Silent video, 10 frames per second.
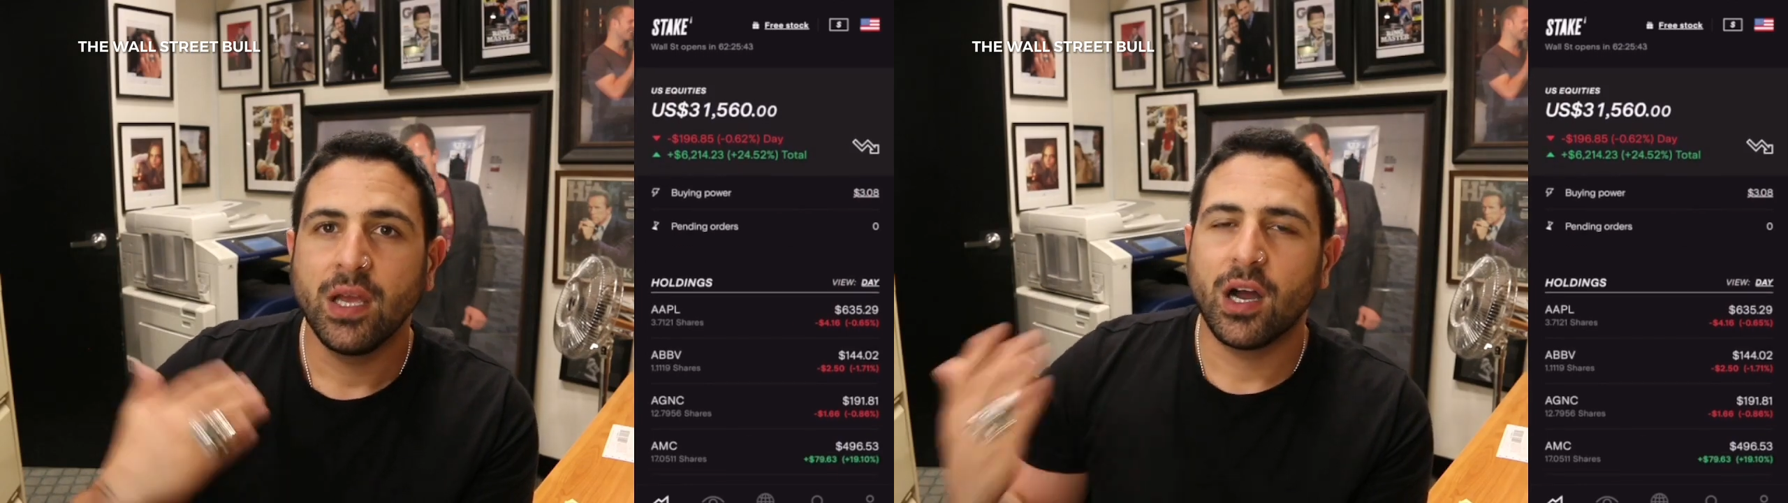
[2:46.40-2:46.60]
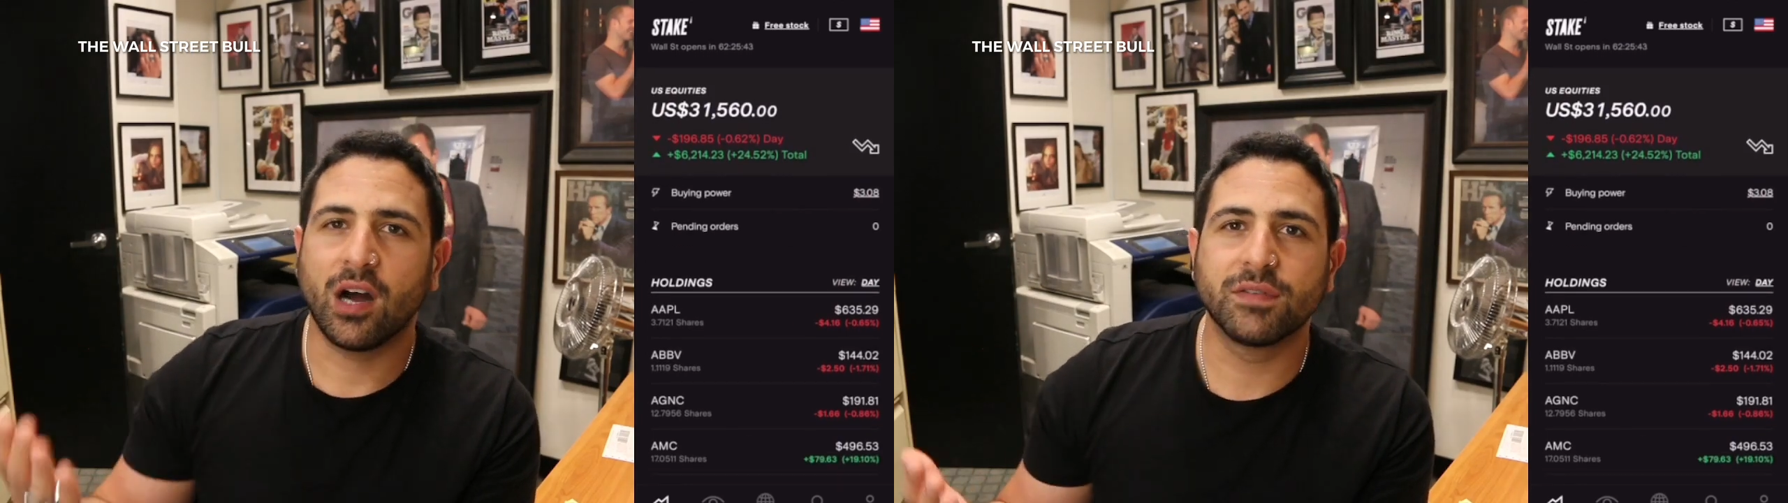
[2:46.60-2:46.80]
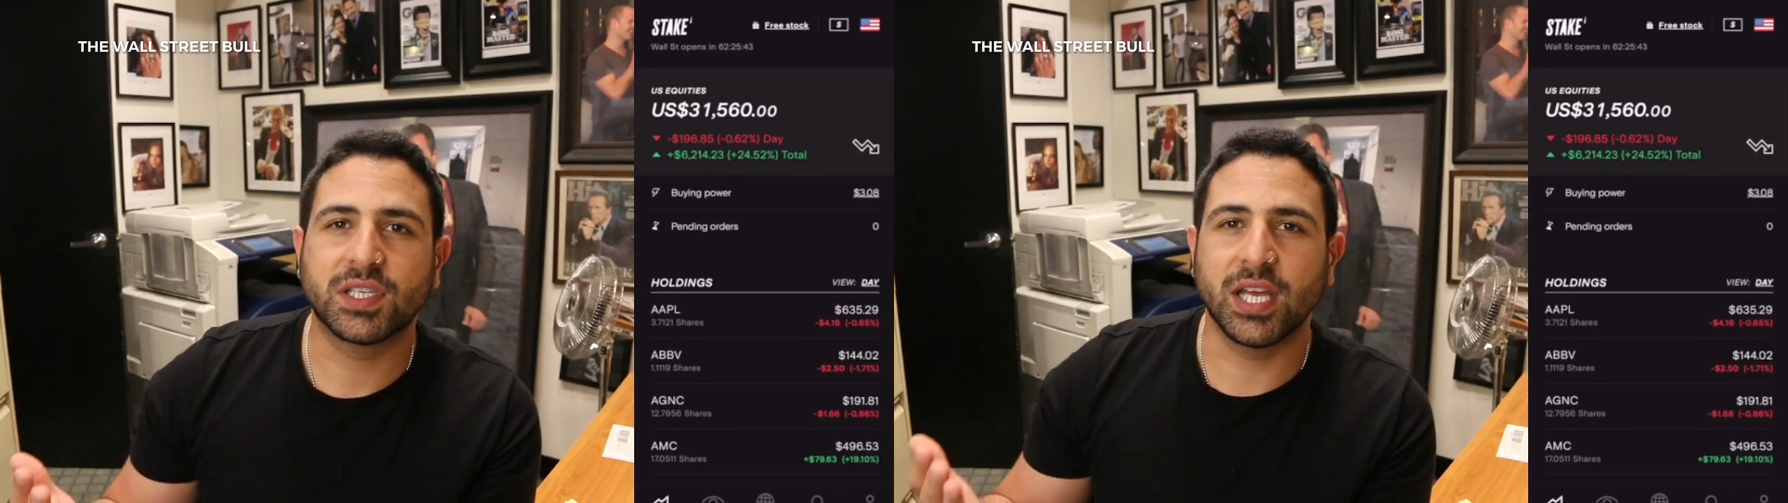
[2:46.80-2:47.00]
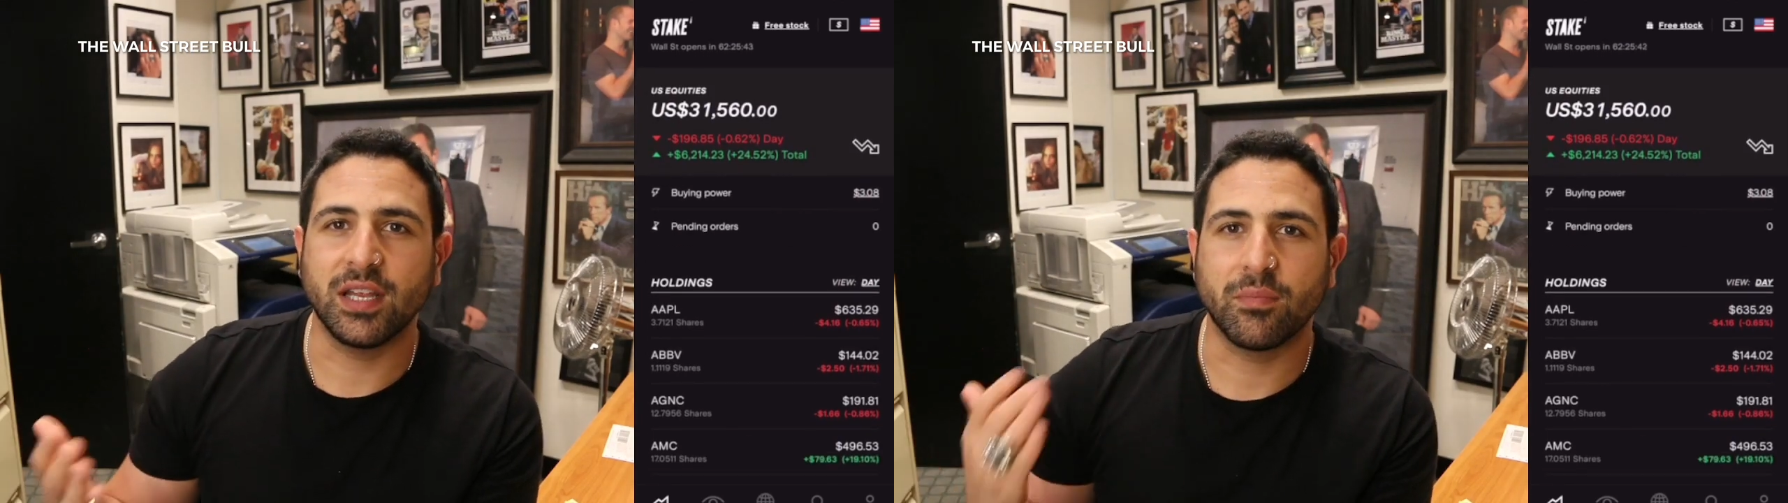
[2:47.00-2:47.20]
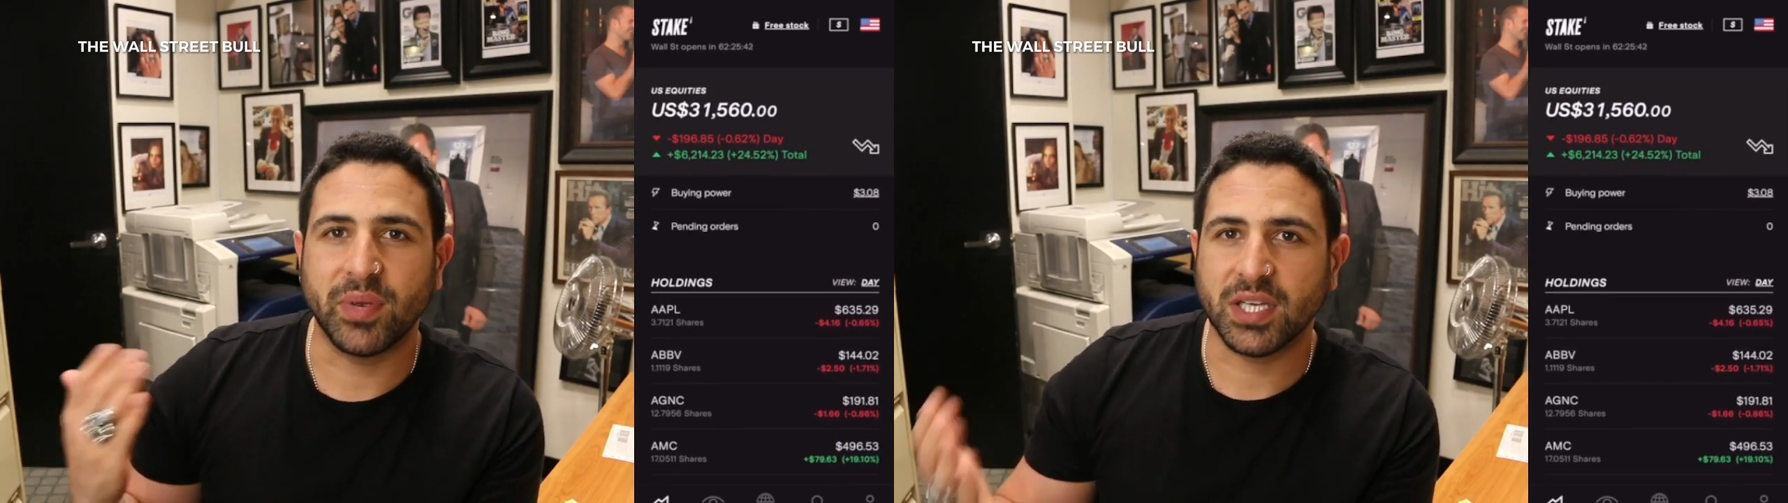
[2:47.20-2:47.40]

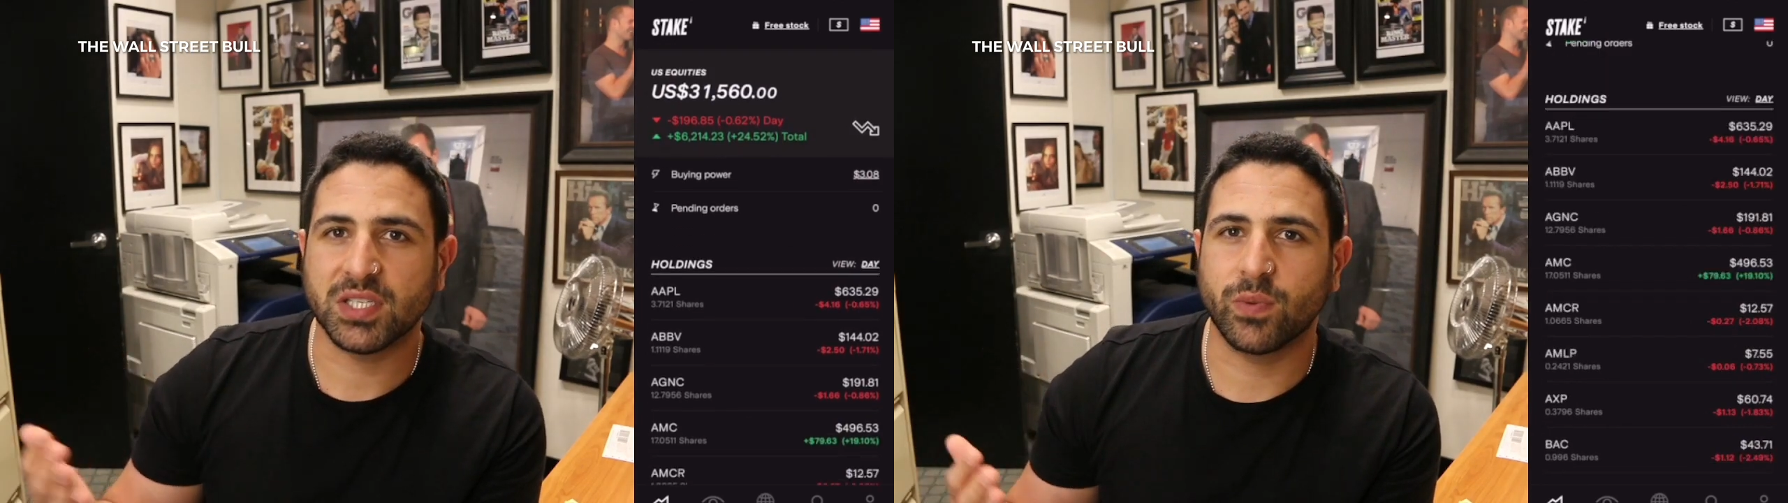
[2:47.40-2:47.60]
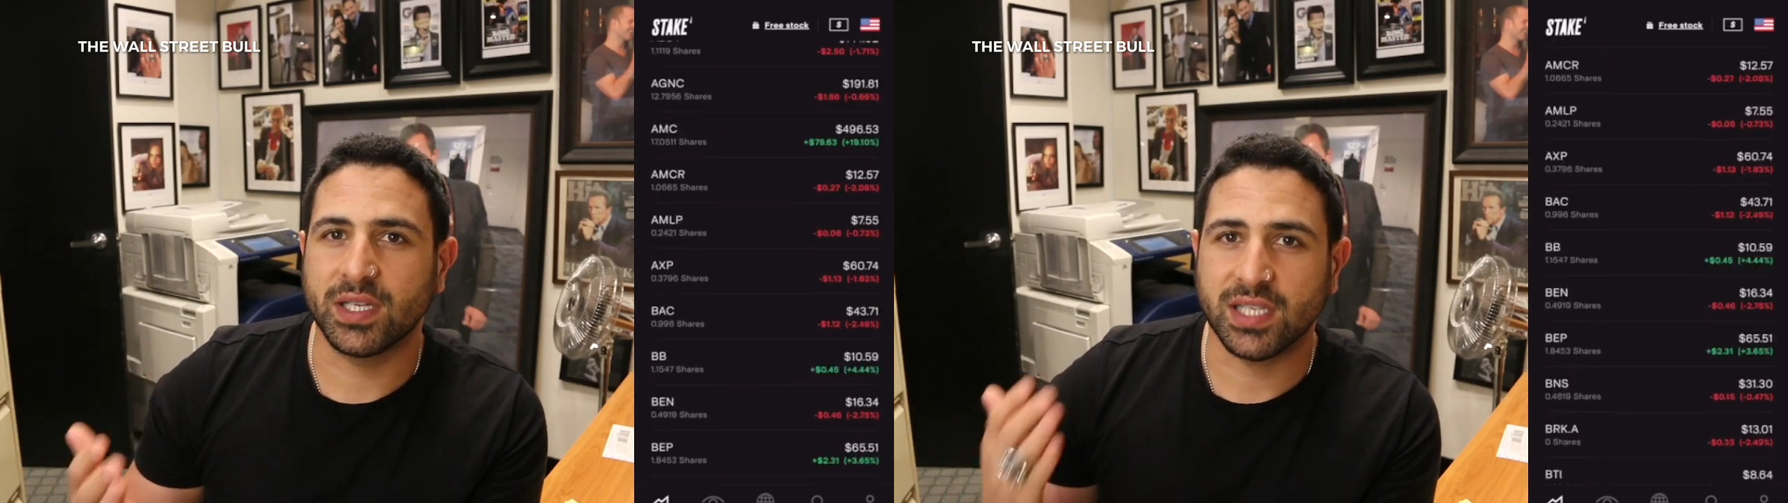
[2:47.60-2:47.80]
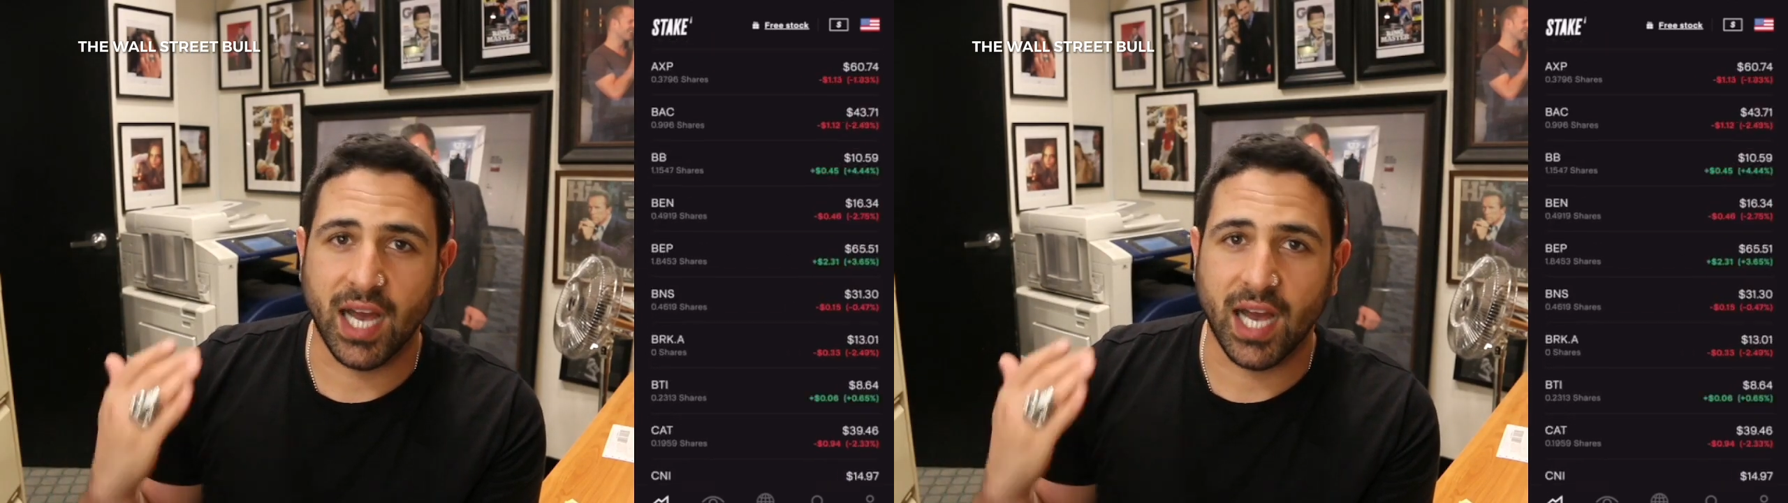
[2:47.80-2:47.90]
Obviously, the biggest ones